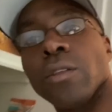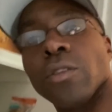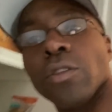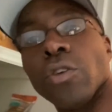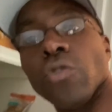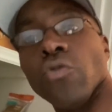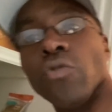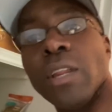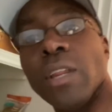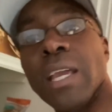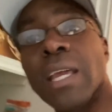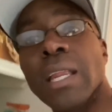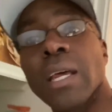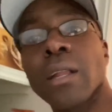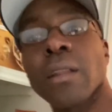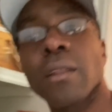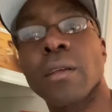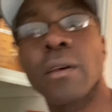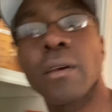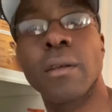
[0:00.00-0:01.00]
do you need
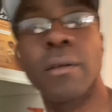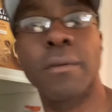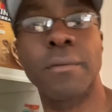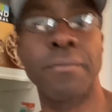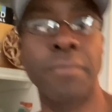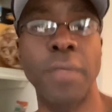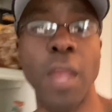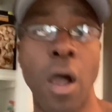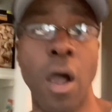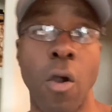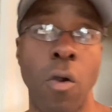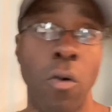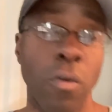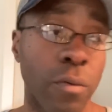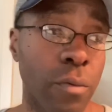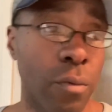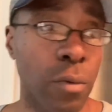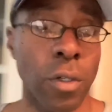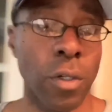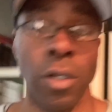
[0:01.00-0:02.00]
it? No,
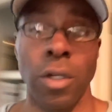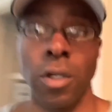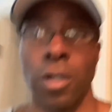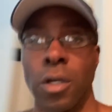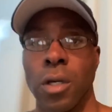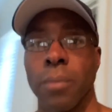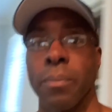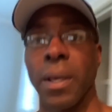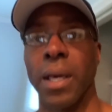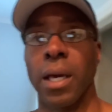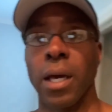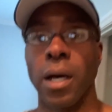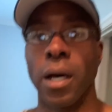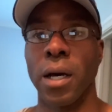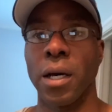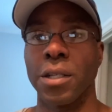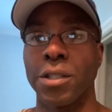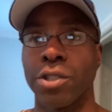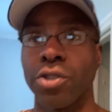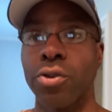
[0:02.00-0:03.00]

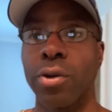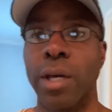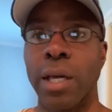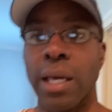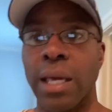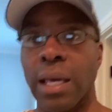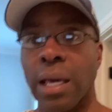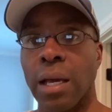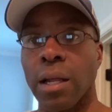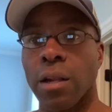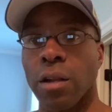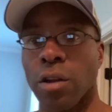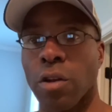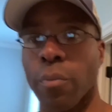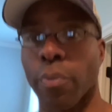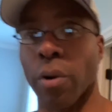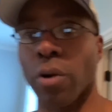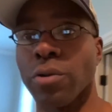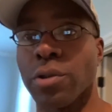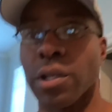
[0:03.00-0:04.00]
because you can get your
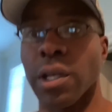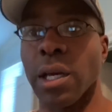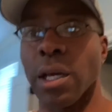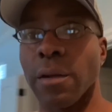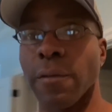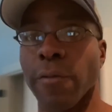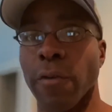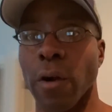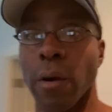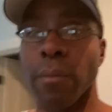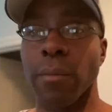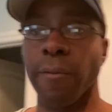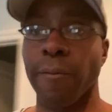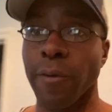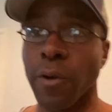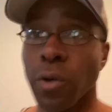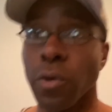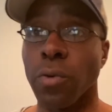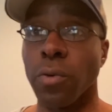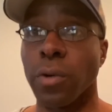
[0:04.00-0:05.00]
protein from
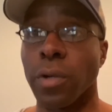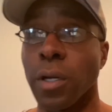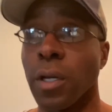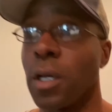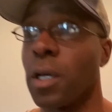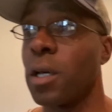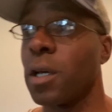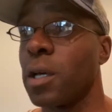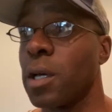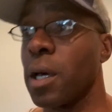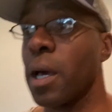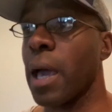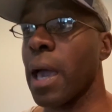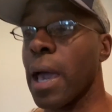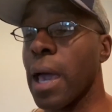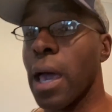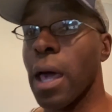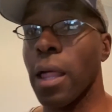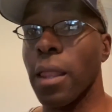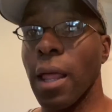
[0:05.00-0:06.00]
food.
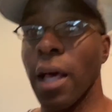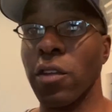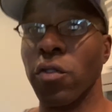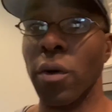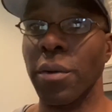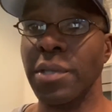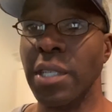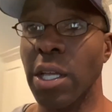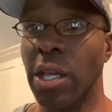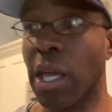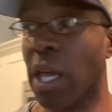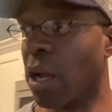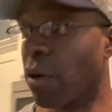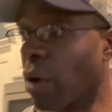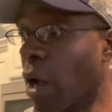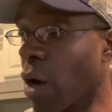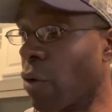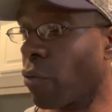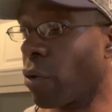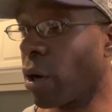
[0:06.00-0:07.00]
And that's what I'm saying. You can't
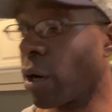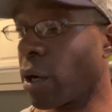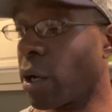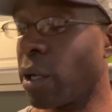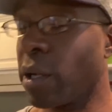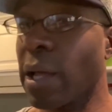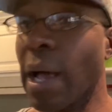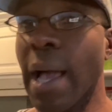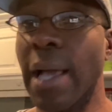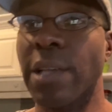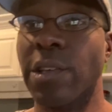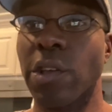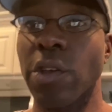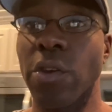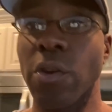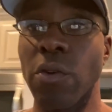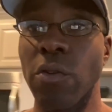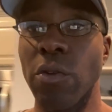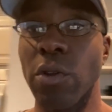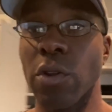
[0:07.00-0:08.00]
outrun a good diet. So
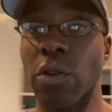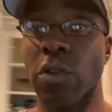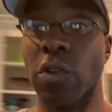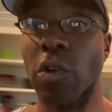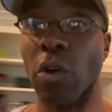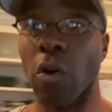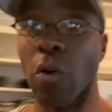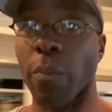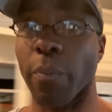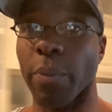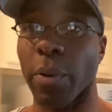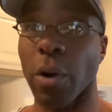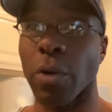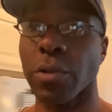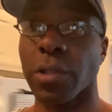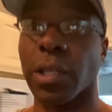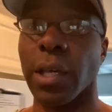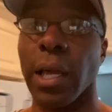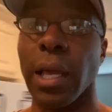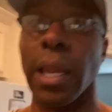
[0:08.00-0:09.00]
you, so
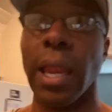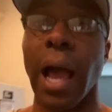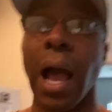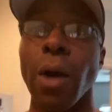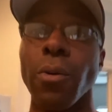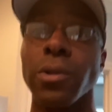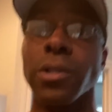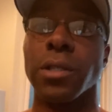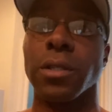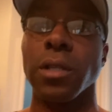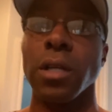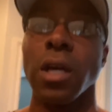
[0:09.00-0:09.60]
protein, I would,